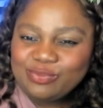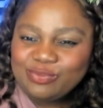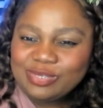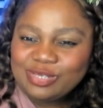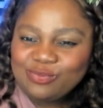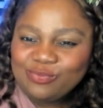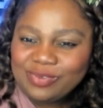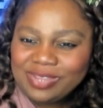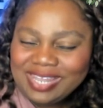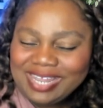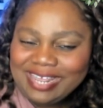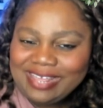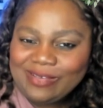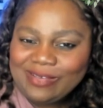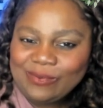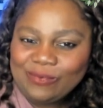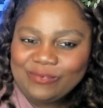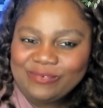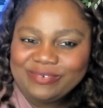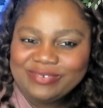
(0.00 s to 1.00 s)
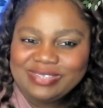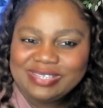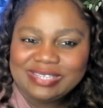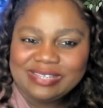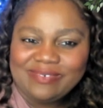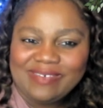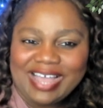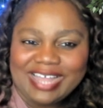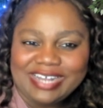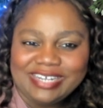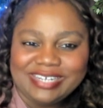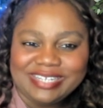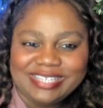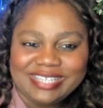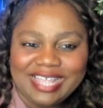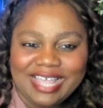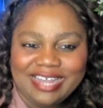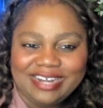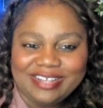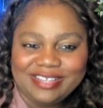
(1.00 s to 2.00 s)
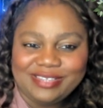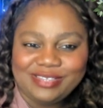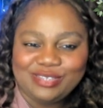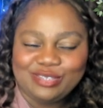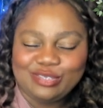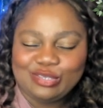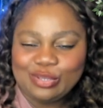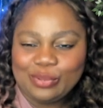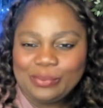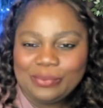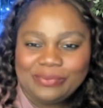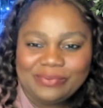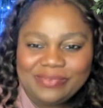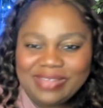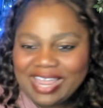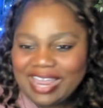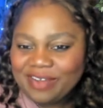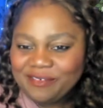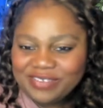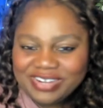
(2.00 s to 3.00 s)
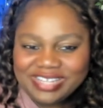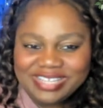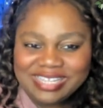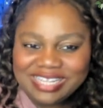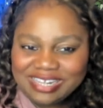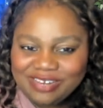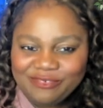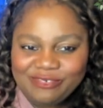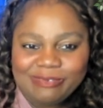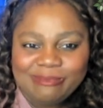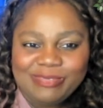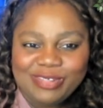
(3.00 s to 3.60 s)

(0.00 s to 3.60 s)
was really cool. So I just kind of stole everything from